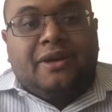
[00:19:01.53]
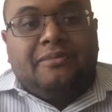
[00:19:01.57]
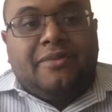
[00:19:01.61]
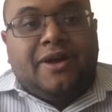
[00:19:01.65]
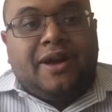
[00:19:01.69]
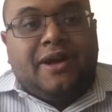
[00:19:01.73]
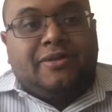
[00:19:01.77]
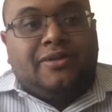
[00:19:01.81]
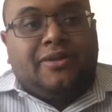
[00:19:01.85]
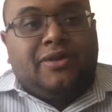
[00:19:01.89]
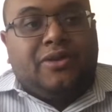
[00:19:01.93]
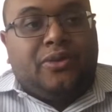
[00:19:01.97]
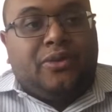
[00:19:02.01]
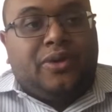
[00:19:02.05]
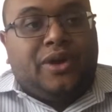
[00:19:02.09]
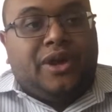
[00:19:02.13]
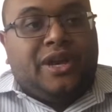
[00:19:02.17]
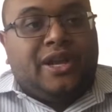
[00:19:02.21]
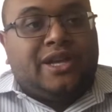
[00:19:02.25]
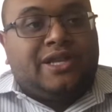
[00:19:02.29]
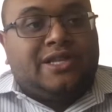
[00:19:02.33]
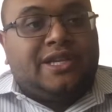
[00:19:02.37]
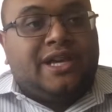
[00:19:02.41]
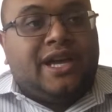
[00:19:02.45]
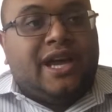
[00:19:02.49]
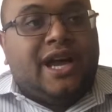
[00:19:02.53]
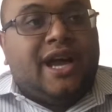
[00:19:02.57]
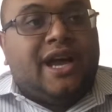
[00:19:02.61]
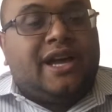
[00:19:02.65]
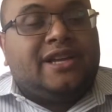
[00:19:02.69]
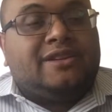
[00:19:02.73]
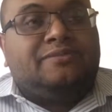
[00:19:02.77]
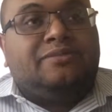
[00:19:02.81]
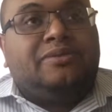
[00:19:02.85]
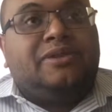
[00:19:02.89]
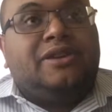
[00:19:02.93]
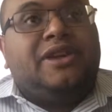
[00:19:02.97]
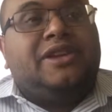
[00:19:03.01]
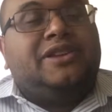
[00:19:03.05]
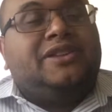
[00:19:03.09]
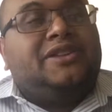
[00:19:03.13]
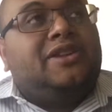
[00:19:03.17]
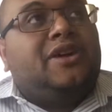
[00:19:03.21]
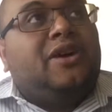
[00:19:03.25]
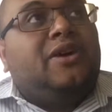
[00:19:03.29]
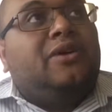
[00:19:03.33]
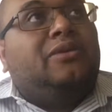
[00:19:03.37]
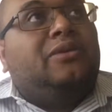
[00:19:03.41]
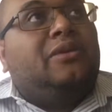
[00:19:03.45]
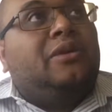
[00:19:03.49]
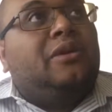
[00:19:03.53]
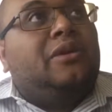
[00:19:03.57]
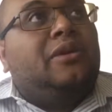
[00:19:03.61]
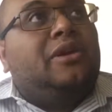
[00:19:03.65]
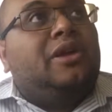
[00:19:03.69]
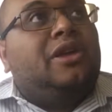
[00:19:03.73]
about doing this, guys, please don't.